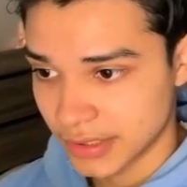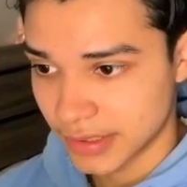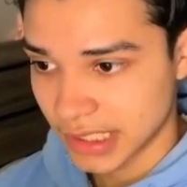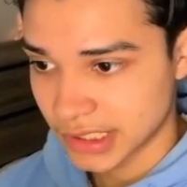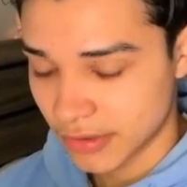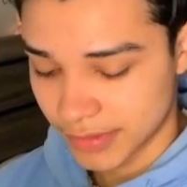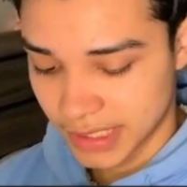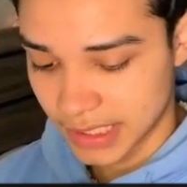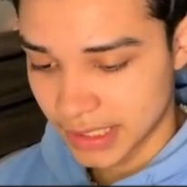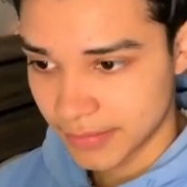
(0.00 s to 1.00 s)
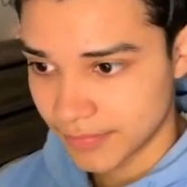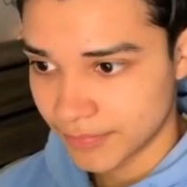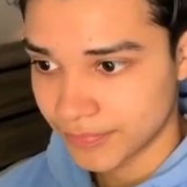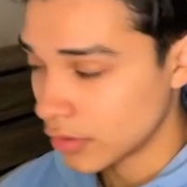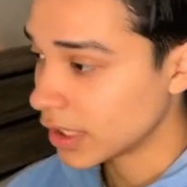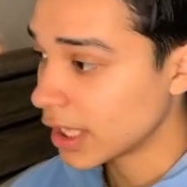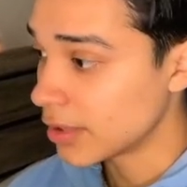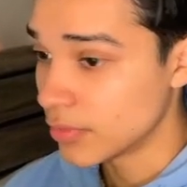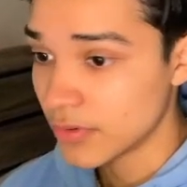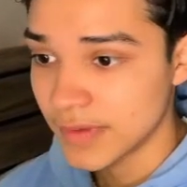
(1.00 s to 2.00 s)
That's all we needed. Okay,
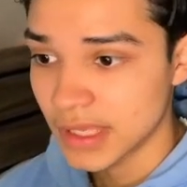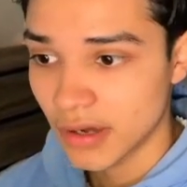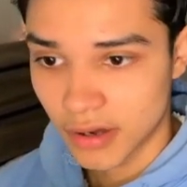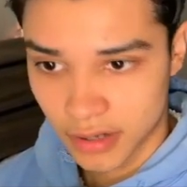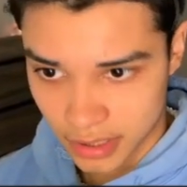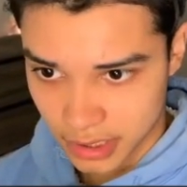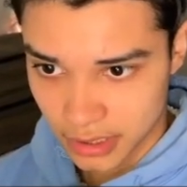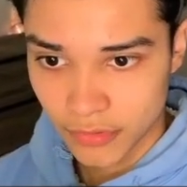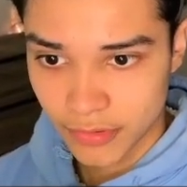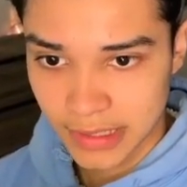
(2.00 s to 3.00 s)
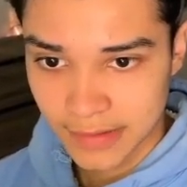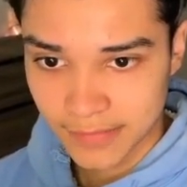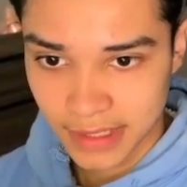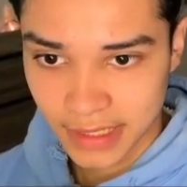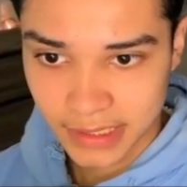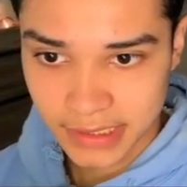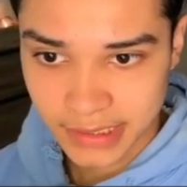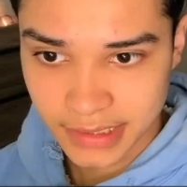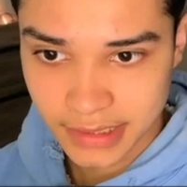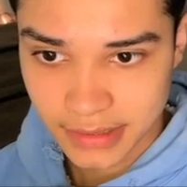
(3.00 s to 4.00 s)
moving on. What do we have next?